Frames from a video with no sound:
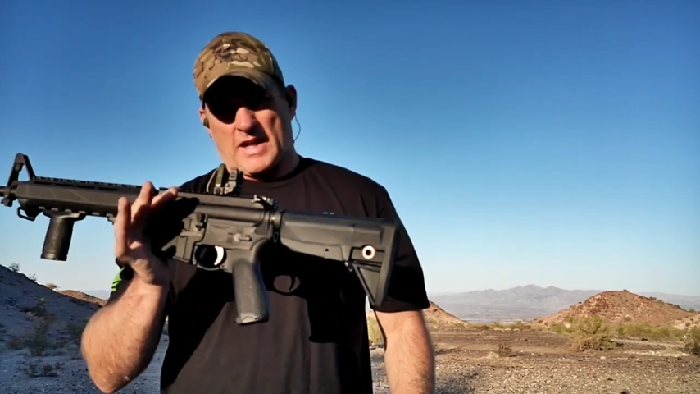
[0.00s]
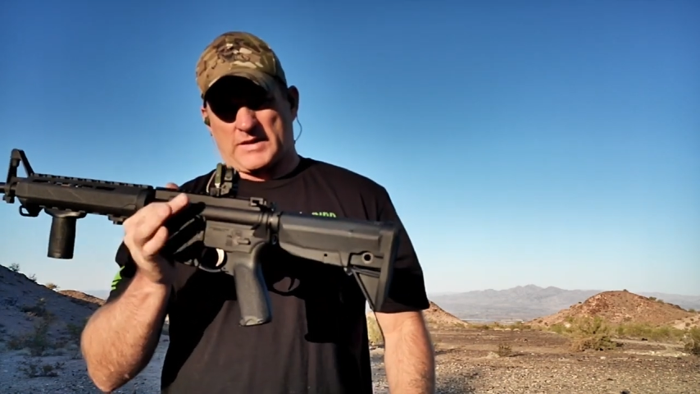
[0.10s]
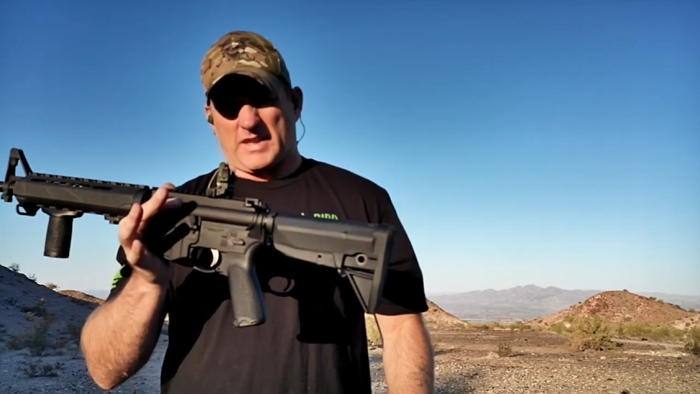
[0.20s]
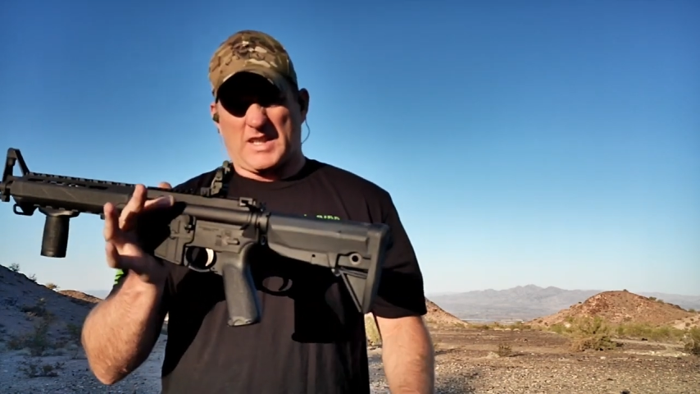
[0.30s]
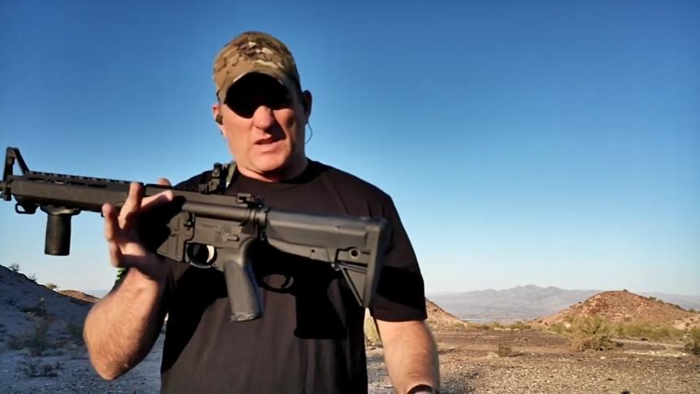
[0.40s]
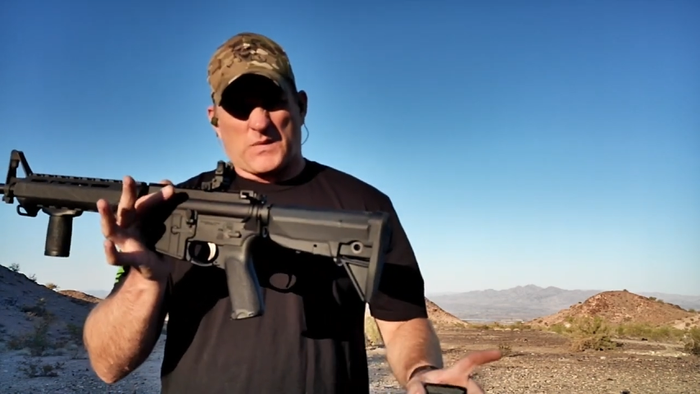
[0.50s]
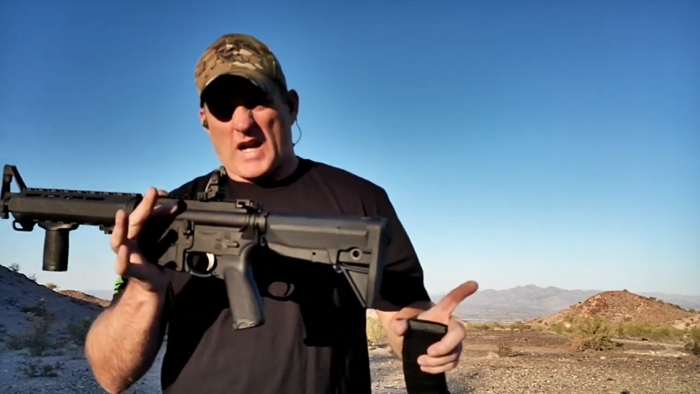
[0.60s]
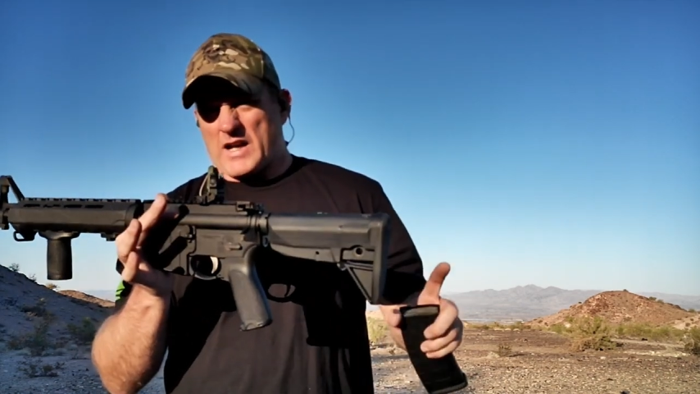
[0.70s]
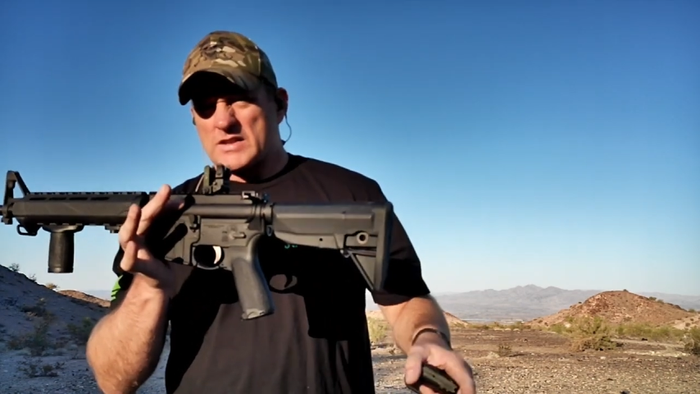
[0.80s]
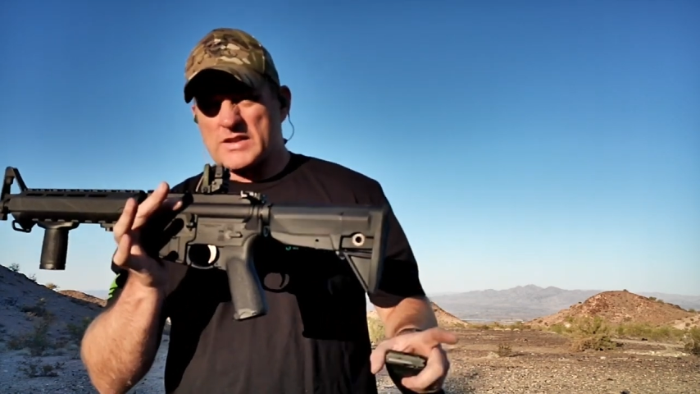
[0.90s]
at the
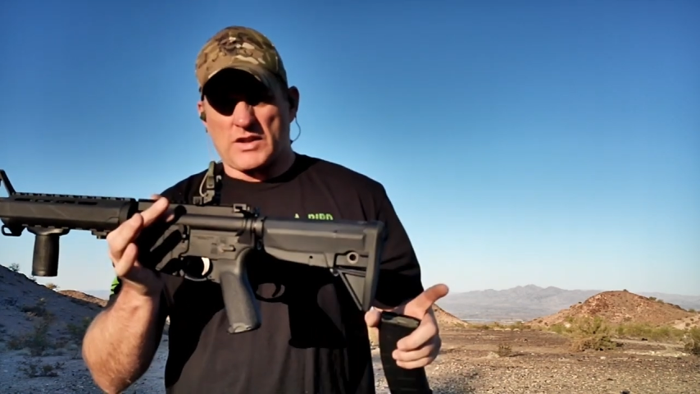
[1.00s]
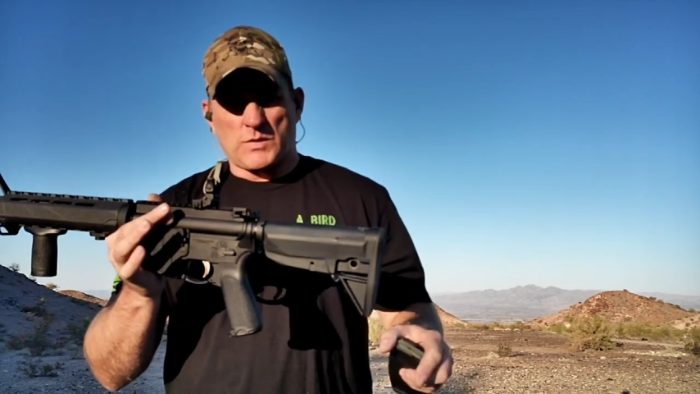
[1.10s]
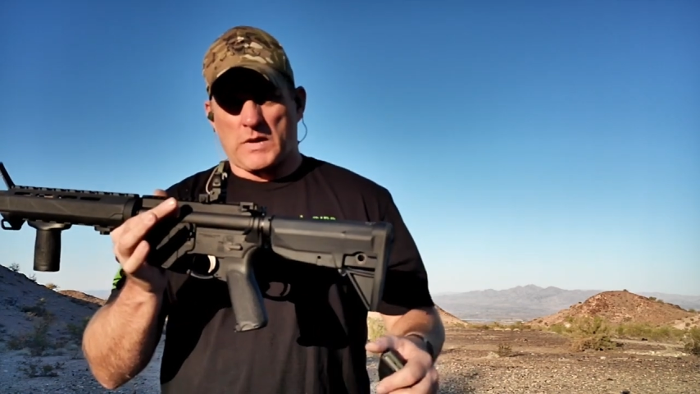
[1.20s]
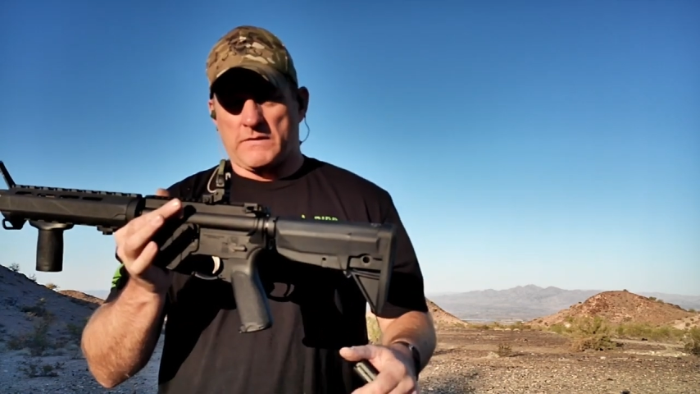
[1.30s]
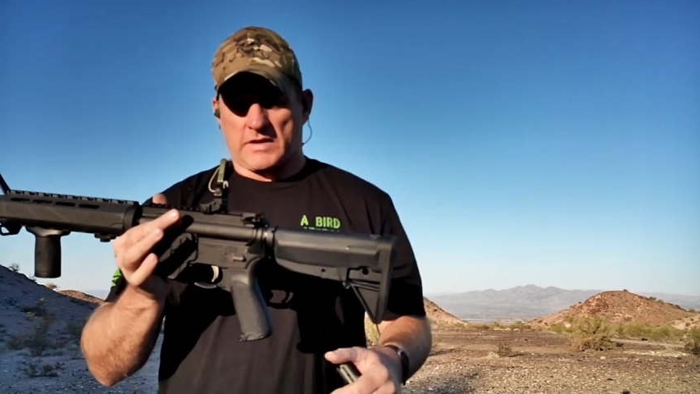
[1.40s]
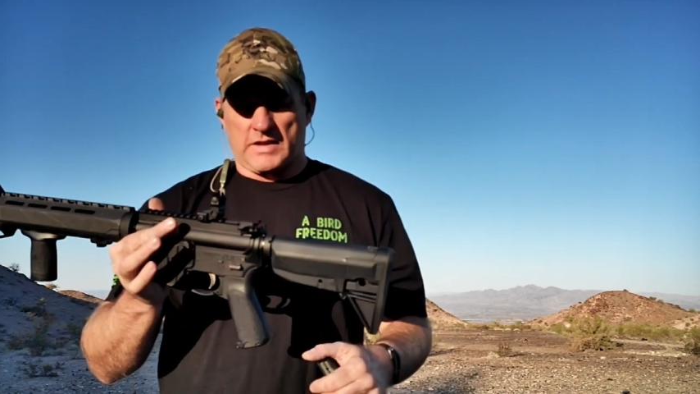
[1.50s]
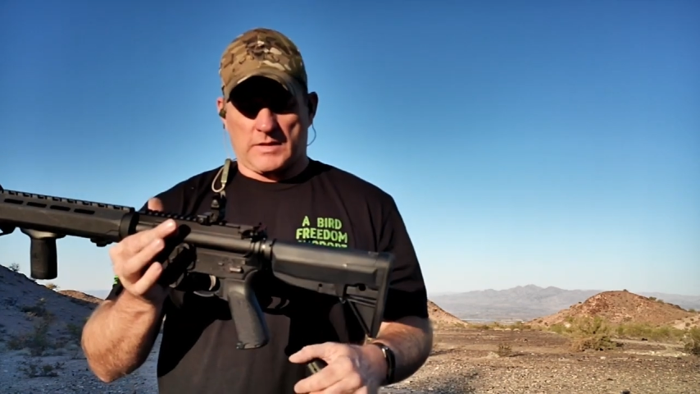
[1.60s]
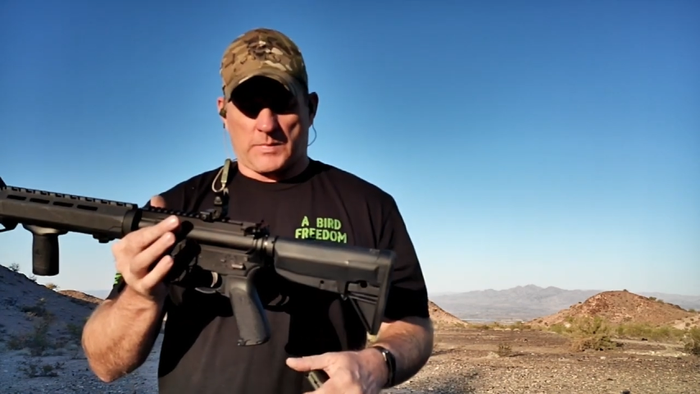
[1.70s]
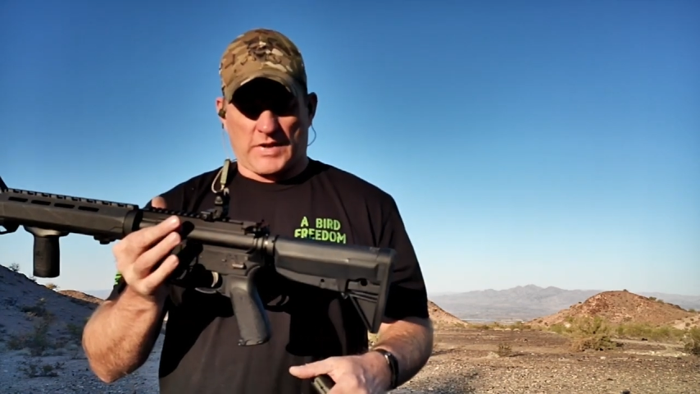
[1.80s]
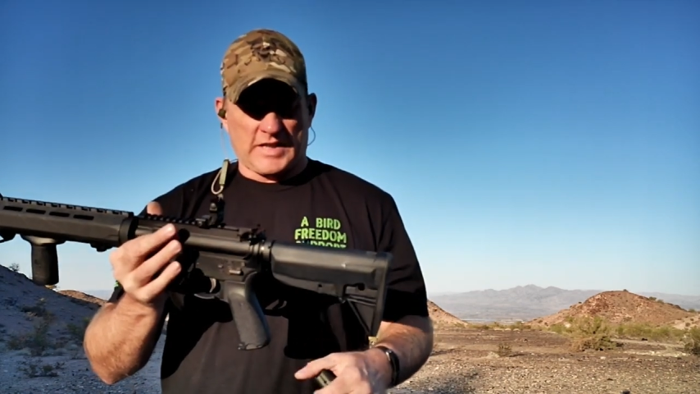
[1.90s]
$1,000 to
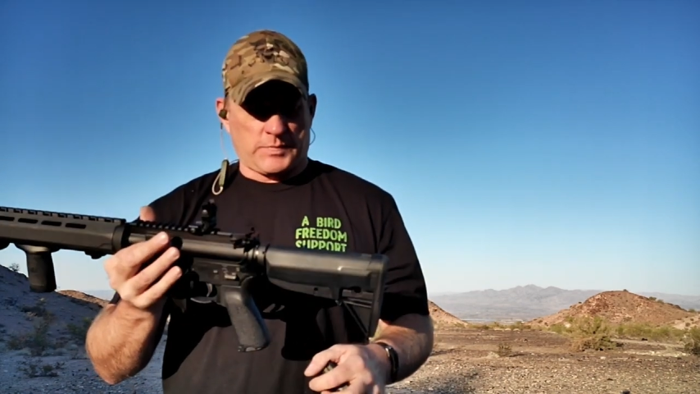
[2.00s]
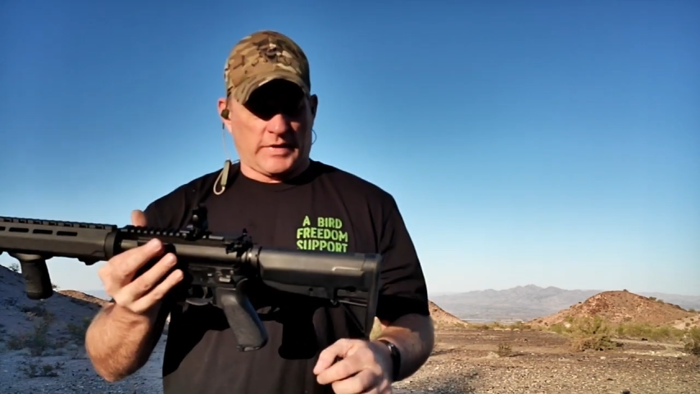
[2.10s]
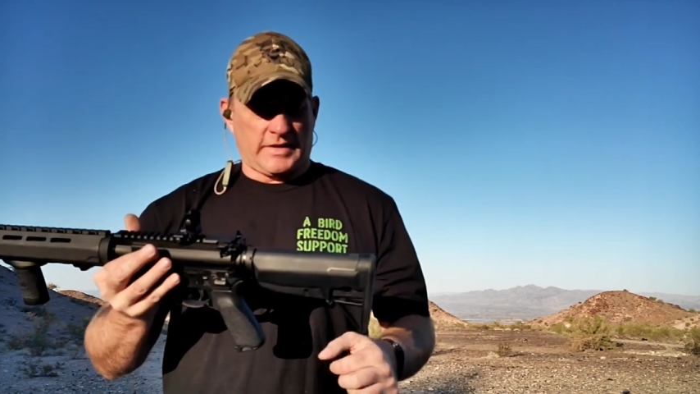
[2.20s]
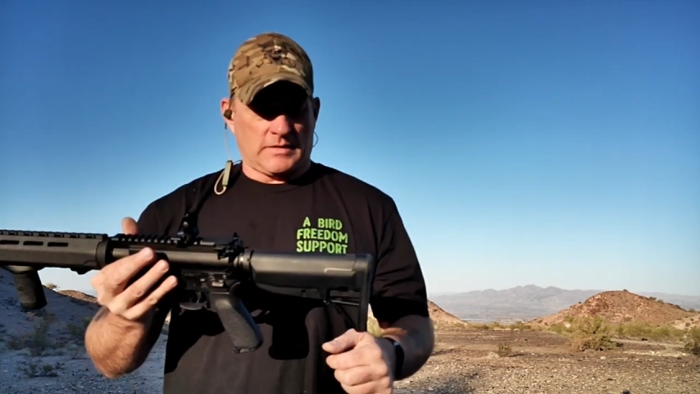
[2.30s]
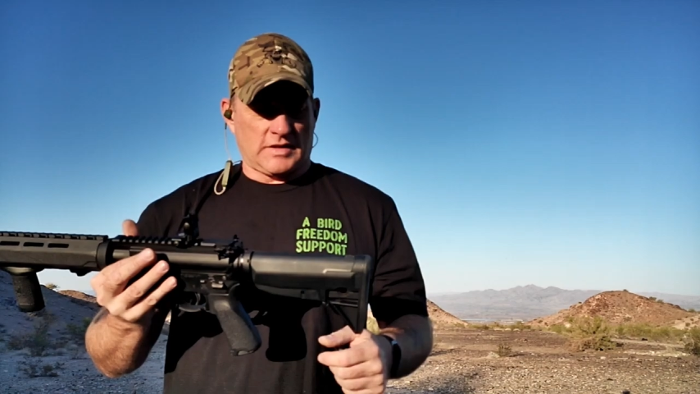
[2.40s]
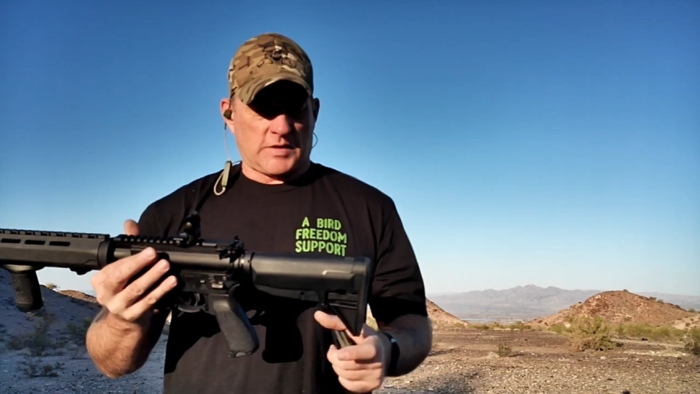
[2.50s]
$1,200 price point,